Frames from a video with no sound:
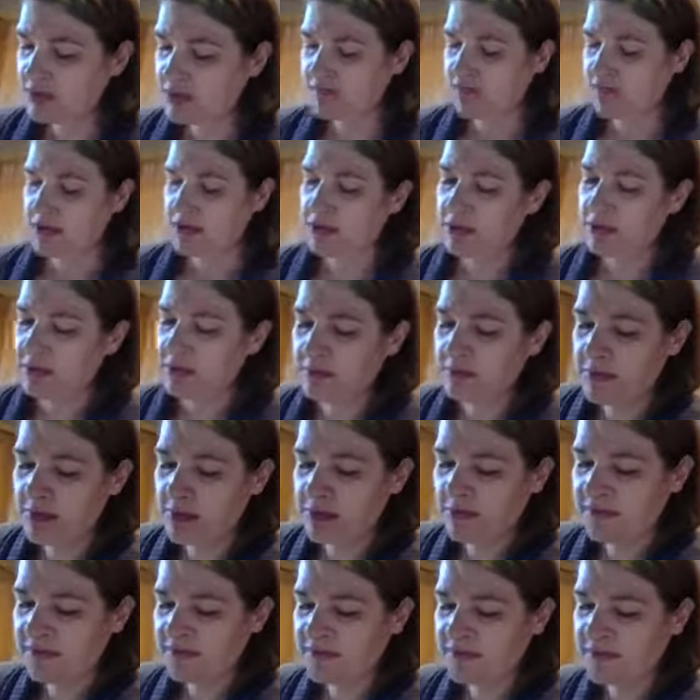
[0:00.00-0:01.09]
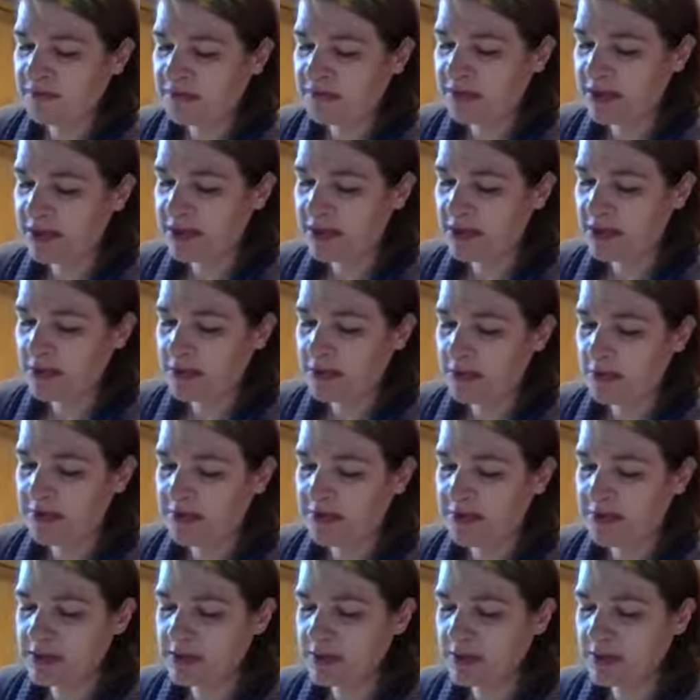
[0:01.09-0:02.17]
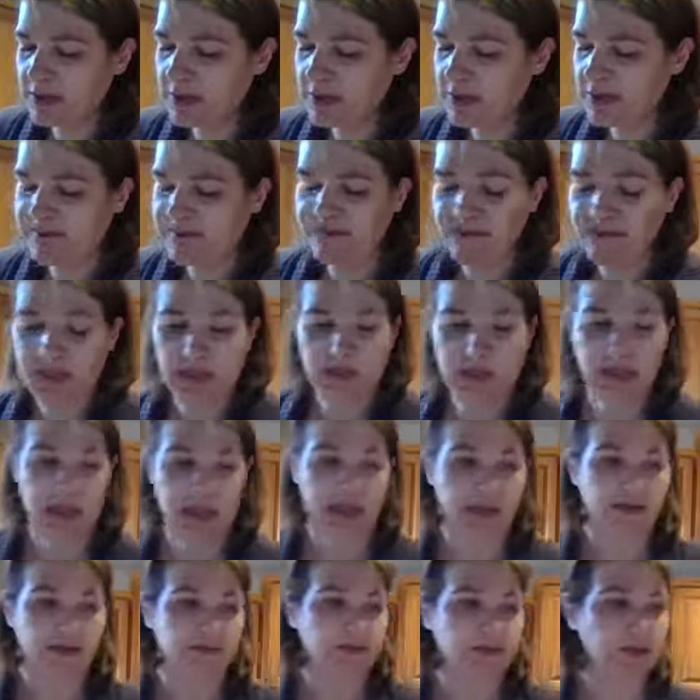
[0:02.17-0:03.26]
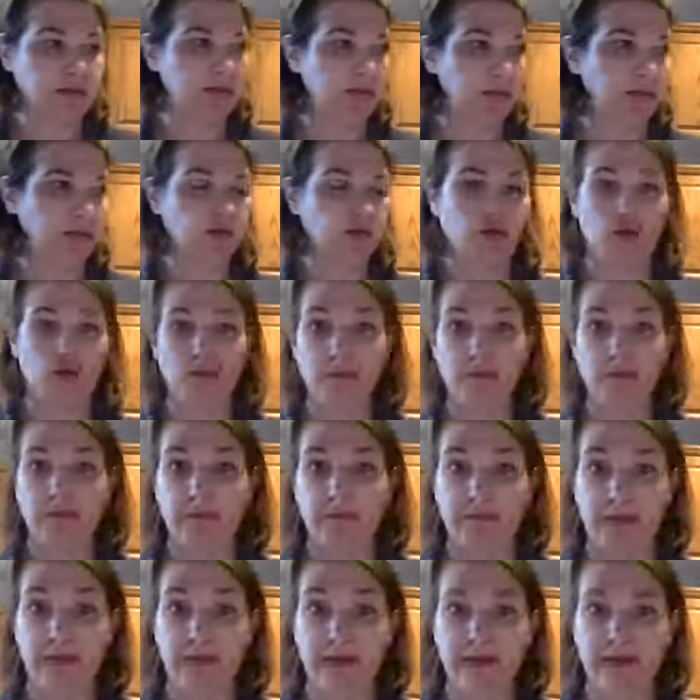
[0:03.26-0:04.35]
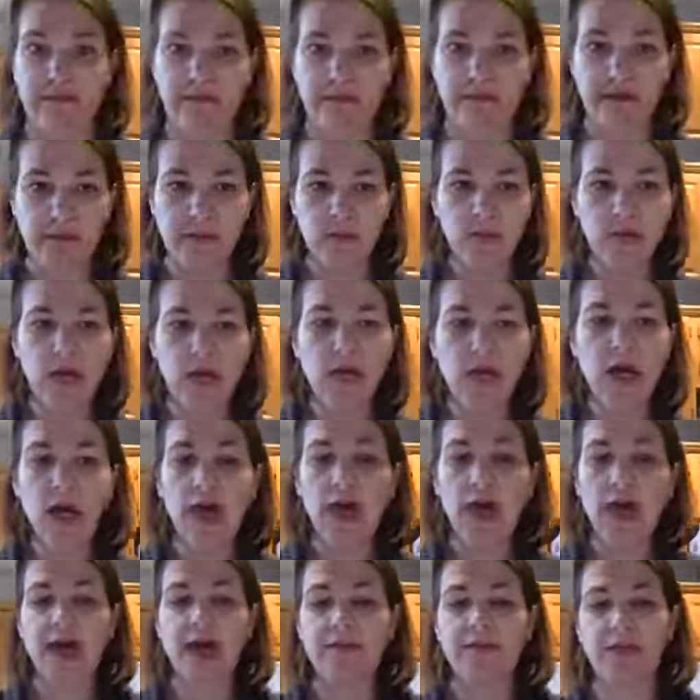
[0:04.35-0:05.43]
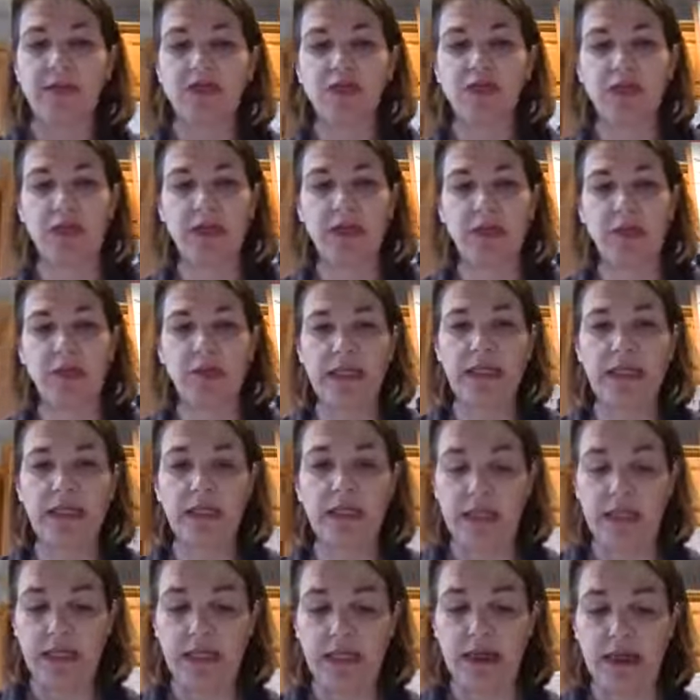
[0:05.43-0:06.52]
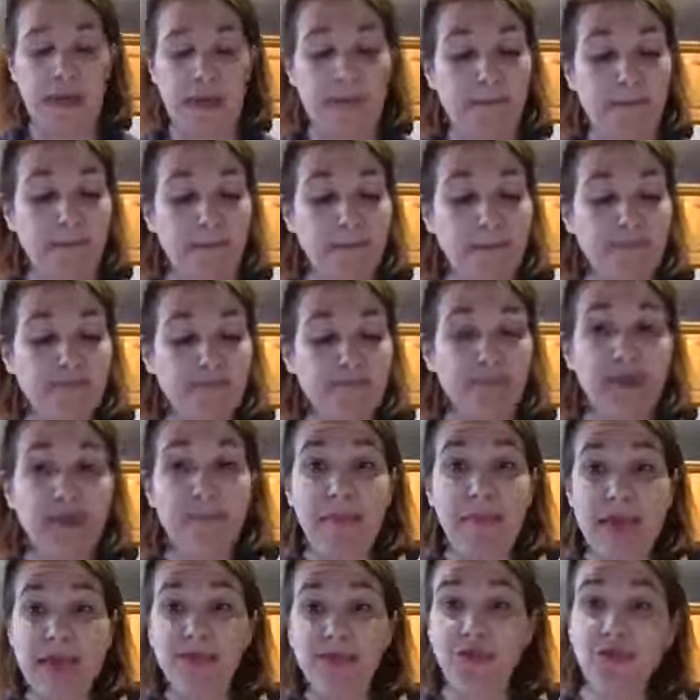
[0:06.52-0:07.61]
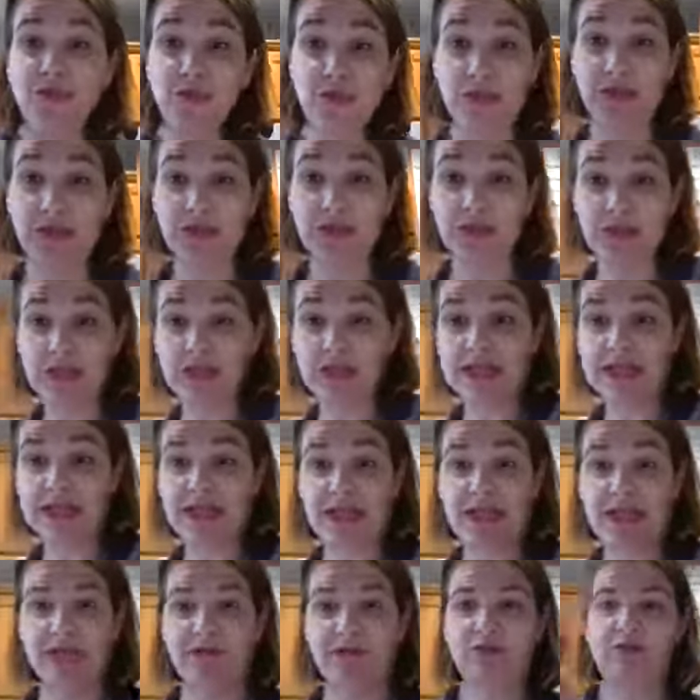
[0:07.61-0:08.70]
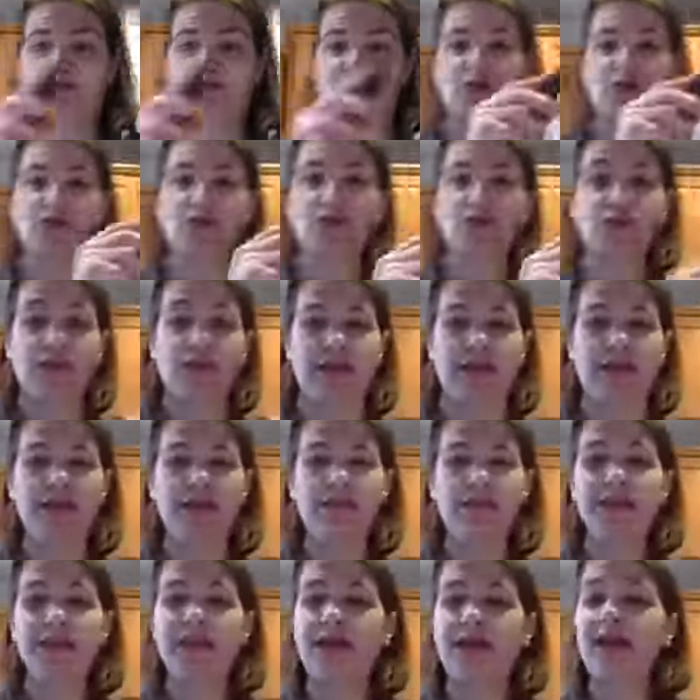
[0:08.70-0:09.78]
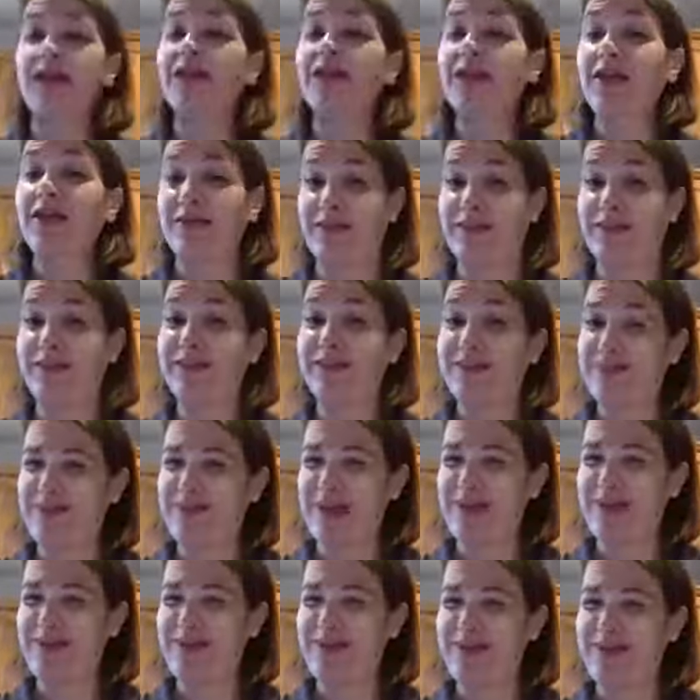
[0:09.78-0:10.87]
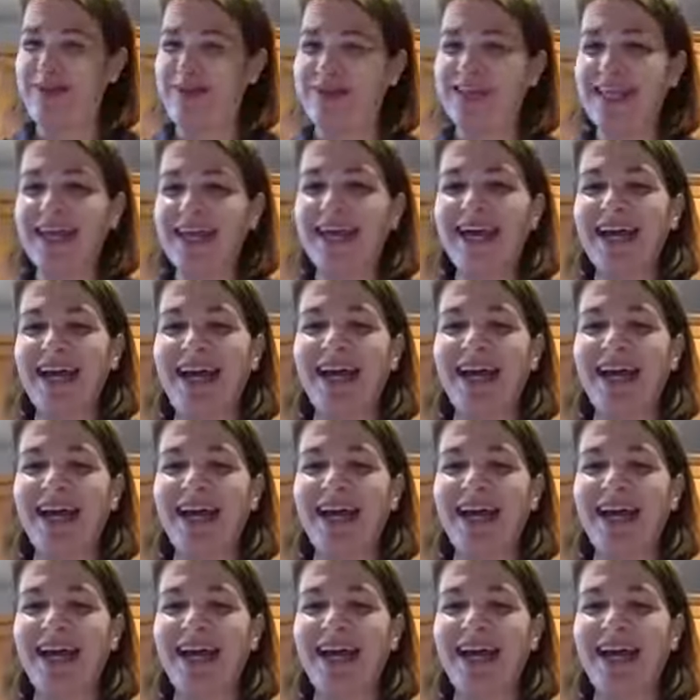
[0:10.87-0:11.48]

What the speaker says: just for a little bit of planning purposes, so I feel like I have some control over my life anymore. I've been doing a weekly menu. You can actually see it. Oh, wrong shoulder, Billy. Everything's backwards